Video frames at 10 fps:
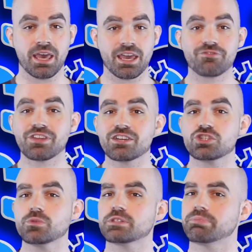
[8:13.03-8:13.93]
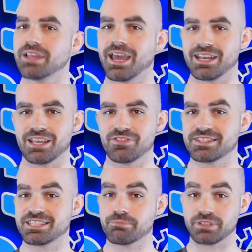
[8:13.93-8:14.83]
If the issue is planning,
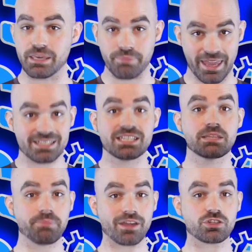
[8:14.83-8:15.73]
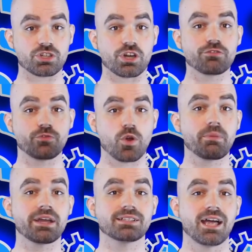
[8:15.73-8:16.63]
then simply painting the picture for
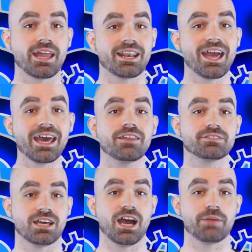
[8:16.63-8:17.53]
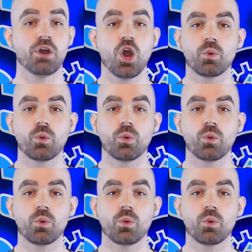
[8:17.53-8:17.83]
my client ahead of time